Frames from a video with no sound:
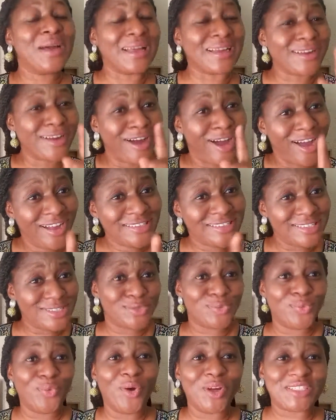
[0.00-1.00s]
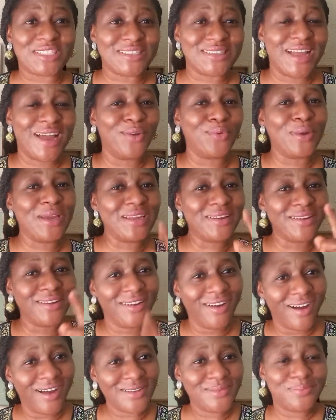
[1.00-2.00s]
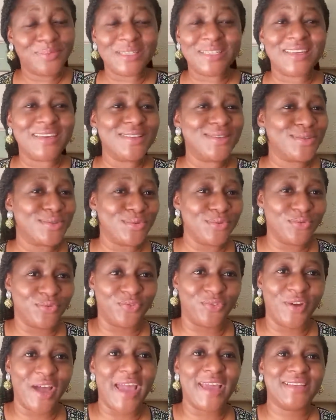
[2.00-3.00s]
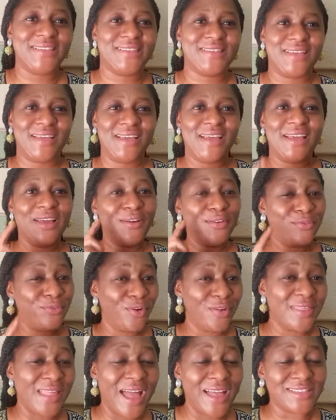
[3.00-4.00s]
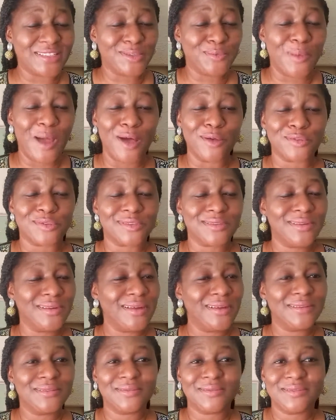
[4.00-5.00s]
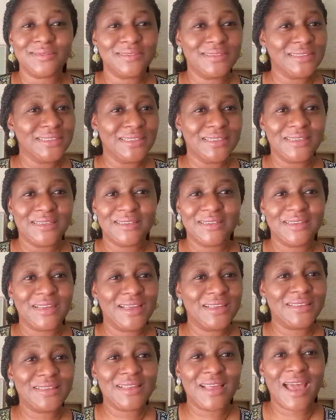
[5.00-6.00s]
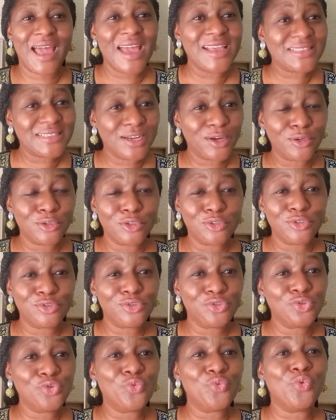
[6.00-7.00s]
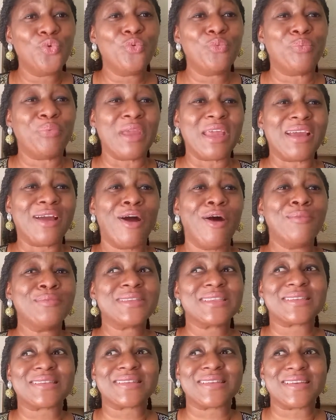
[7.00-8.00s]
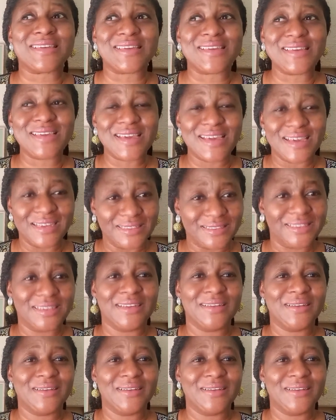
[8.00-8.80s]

God is watching, and when God begins to fight for that spouse, I tell you, you will become scared